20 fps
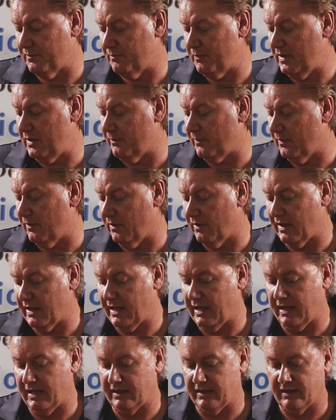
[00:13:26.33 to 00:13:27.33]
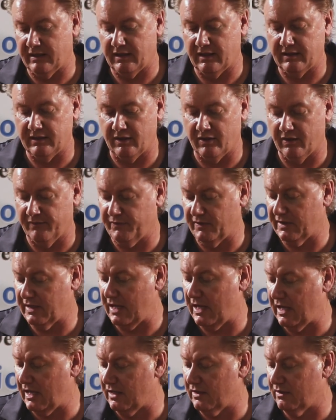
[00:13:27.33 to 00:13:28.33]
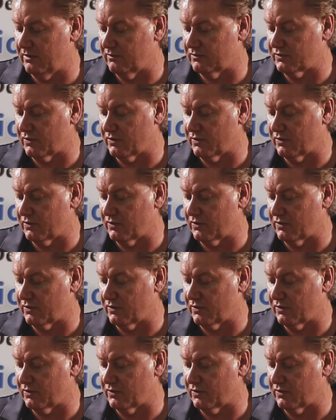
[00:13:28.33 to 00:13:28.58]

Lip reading: people, and you know, if you can,